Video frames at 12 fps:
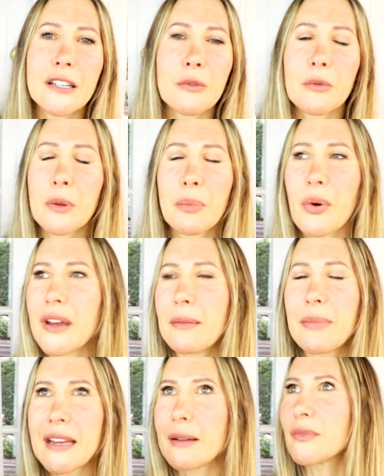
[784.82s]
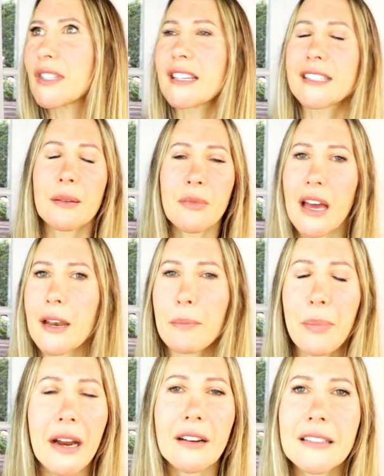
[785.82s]
to the point it becomes like some kind
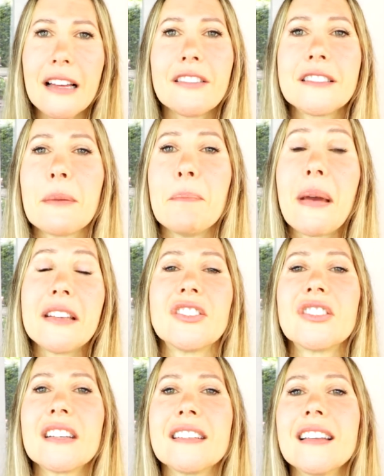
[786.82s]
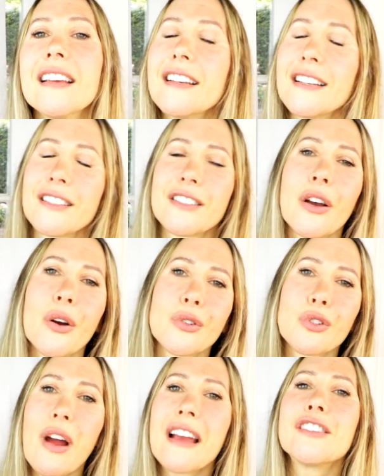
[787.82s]
of parallel dimension. So
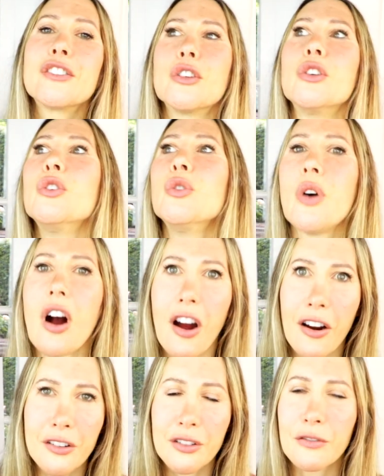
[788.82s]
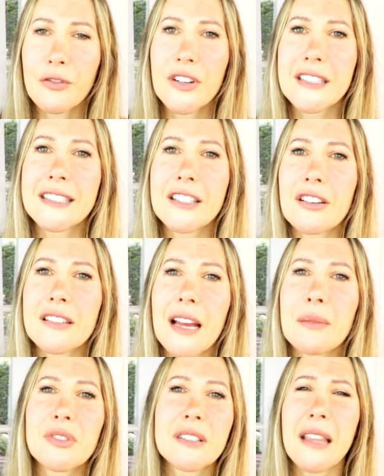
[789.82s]
trying too hard to avoid
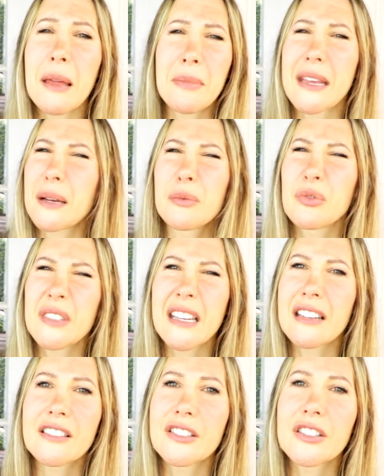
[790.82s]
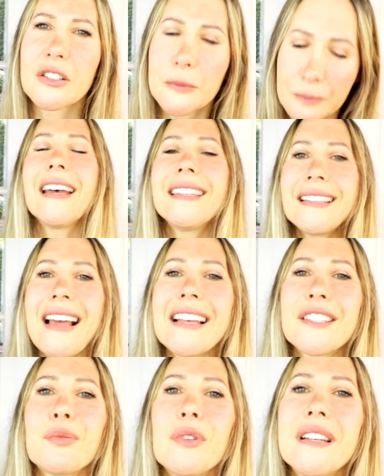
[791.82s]
stereotypes then becomes ridiculous too. And the
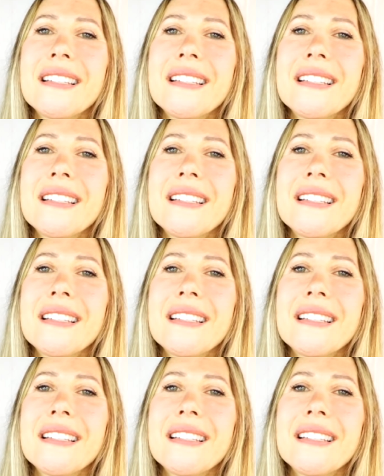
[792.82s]
last one